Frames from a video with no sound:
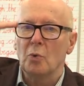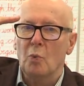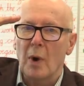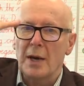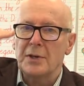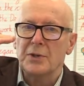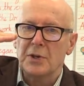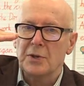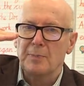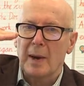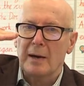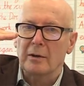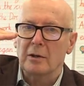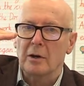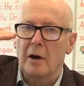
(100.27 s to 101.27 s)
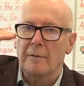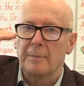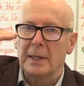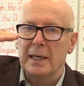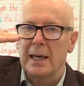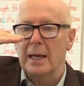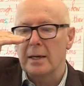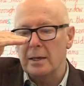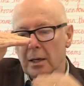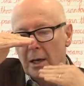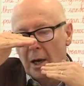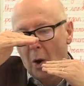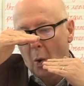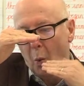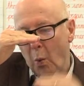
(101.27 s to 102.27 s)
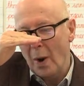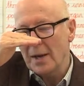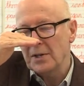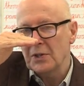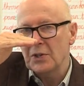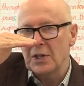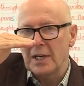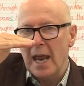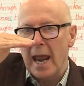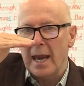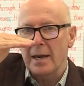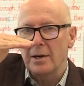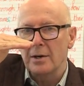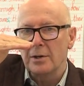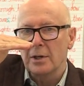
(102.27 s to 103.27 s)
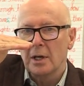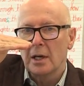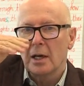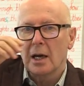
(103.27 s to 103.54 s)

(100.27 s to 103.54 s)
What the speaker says: where does this paragraph begin, where does it end,